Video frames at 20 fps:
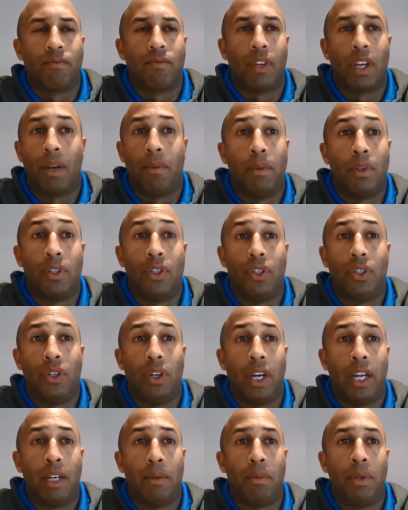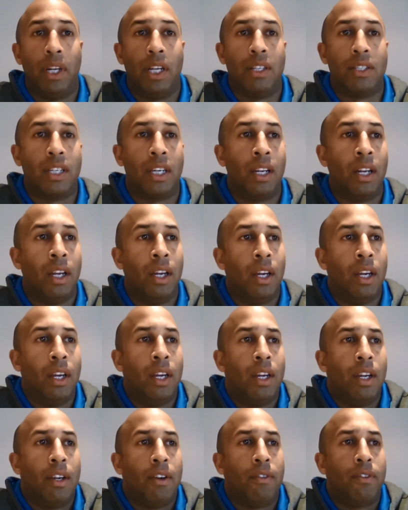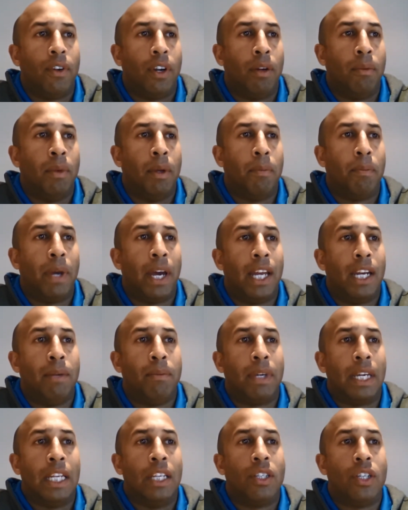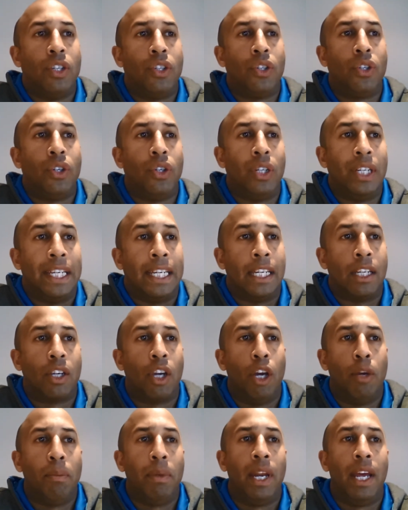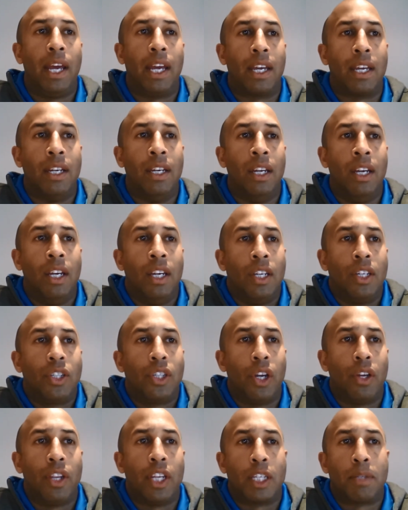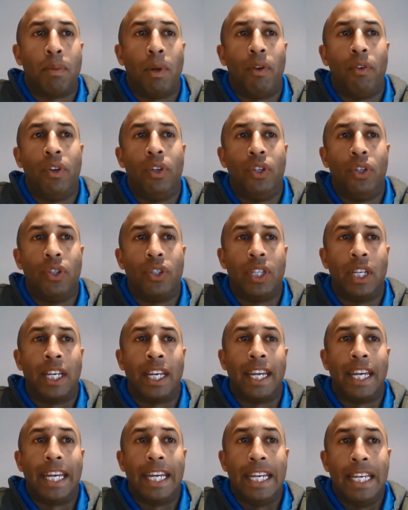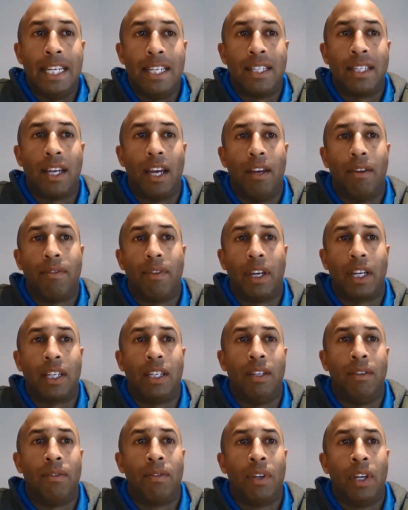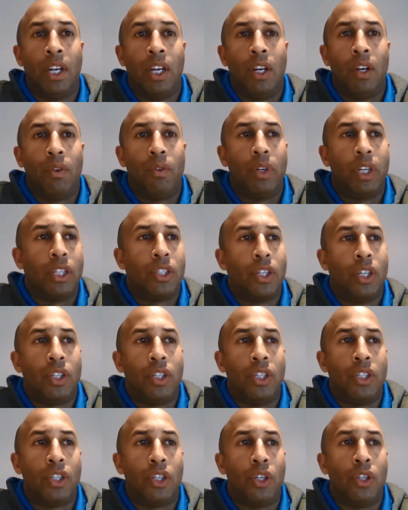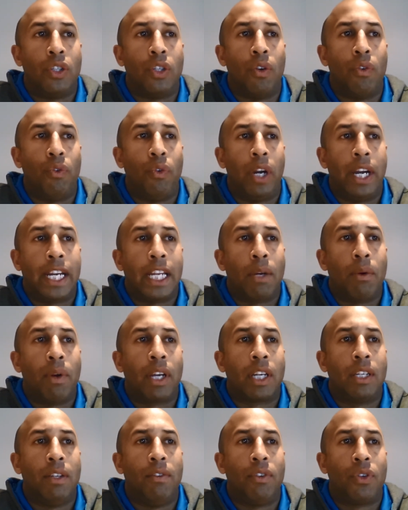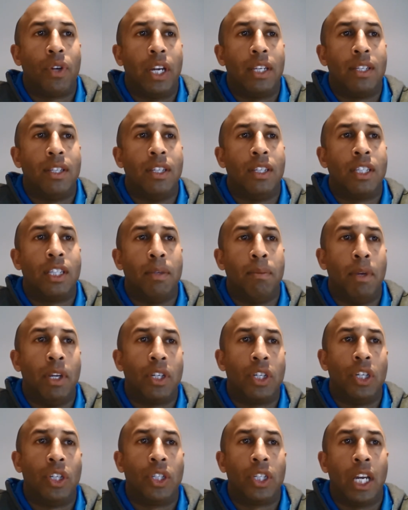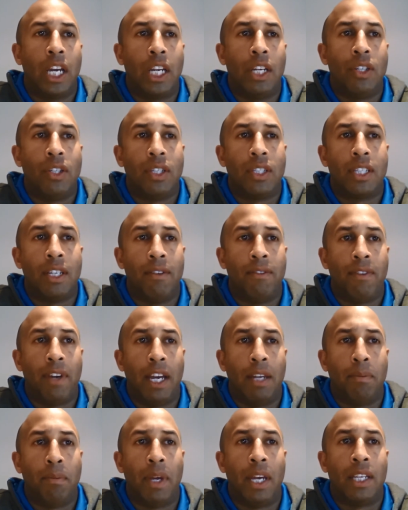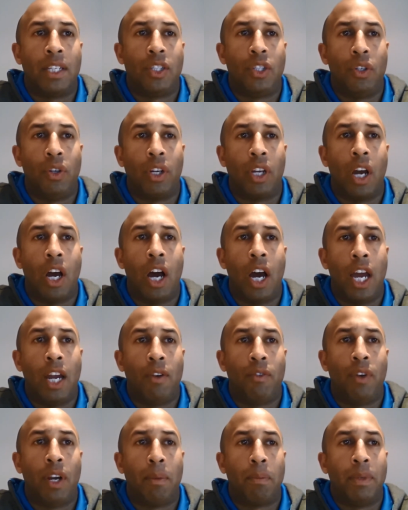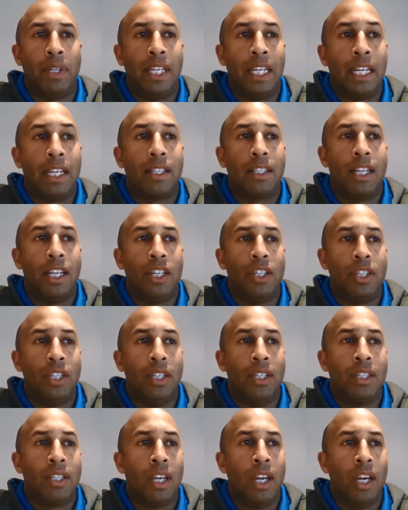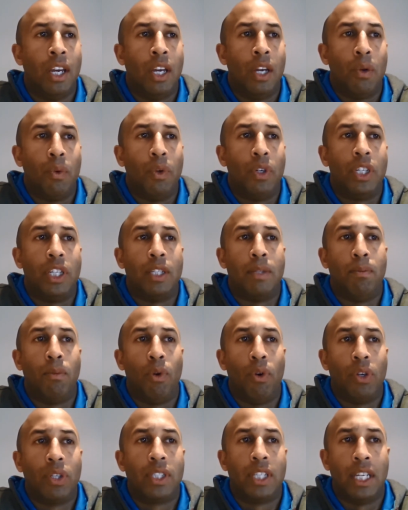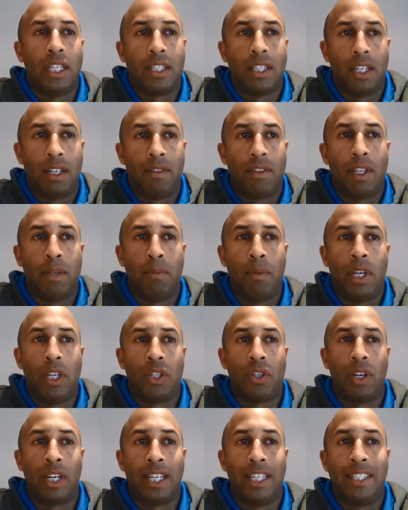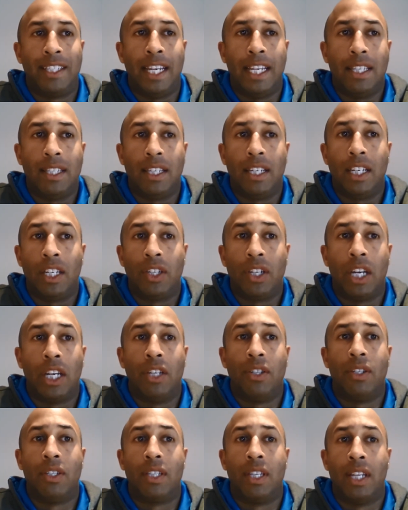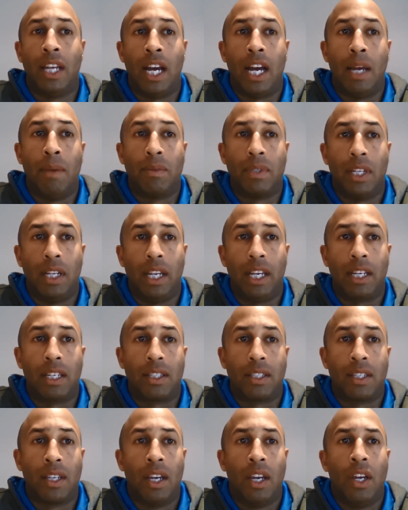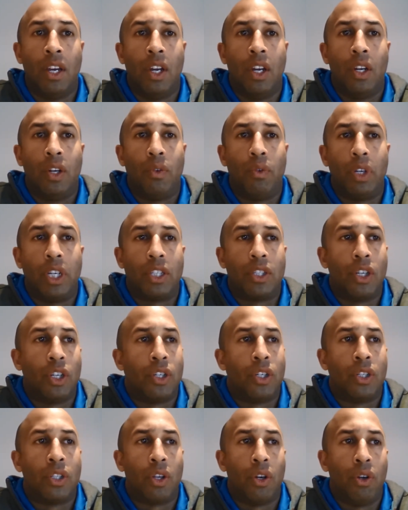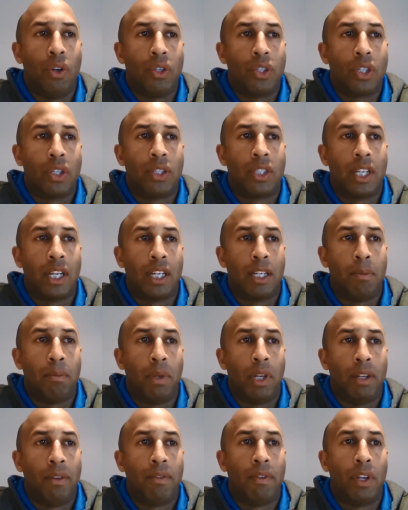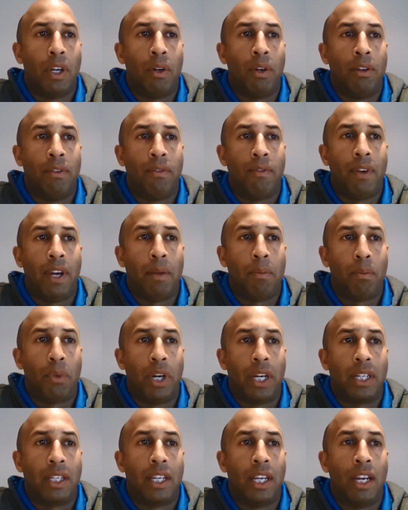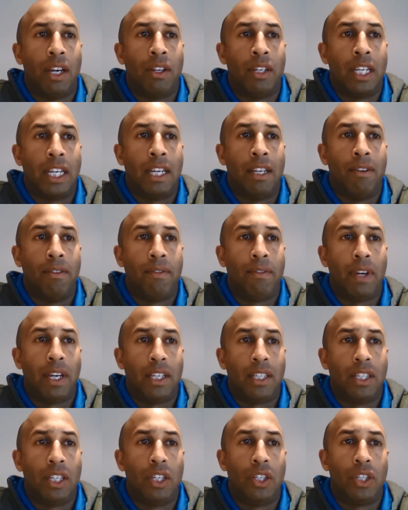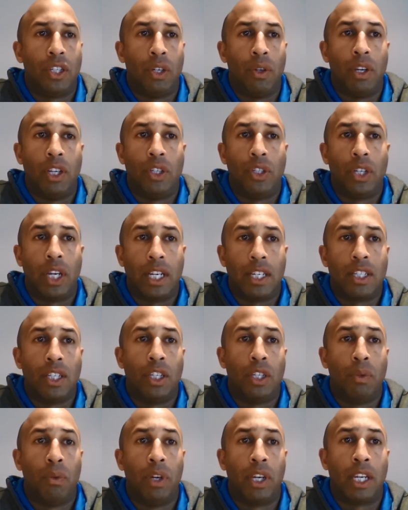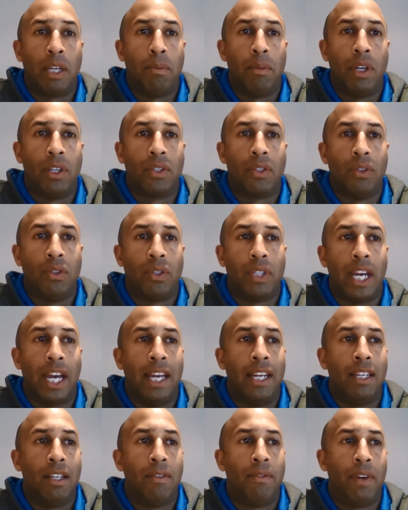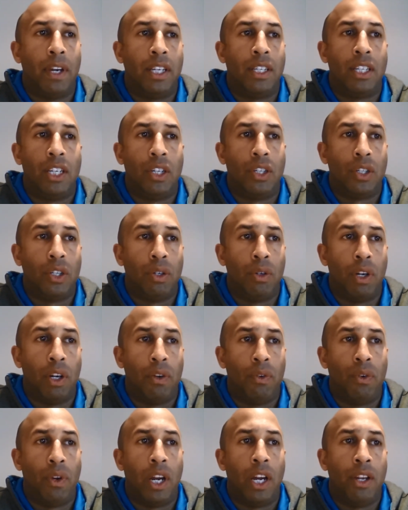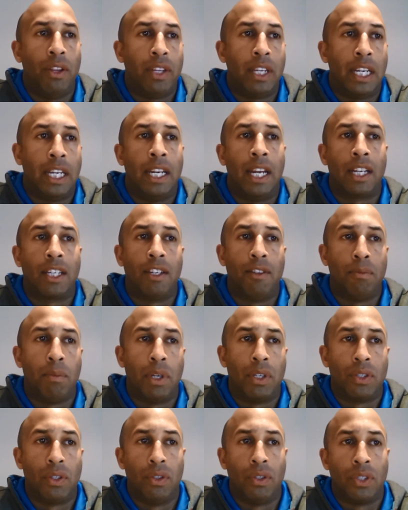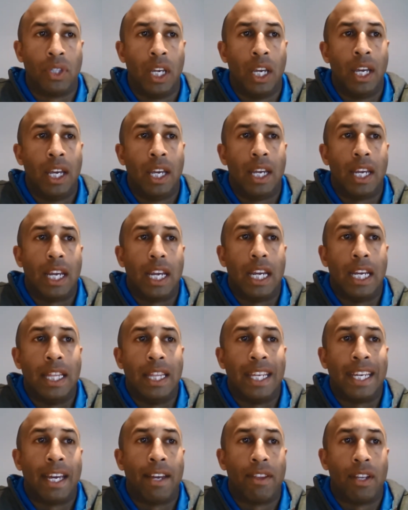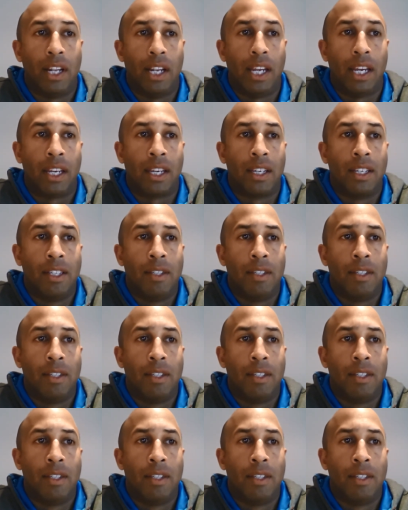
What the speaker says: I'm not too sure how to pronounce that, from Panum Institute in Copenhagen showed that spot reducing is effective. Researchers used radioactive tracers to measure changes in fat mass during higher rep knee extensions, which is more sensitive than measuring density changes in the arms and legs. Researchers also studied blood flow and fat breakdown in fat tissue adjacent to working muscles and in fat tissue around the inactive muscles in the other leg.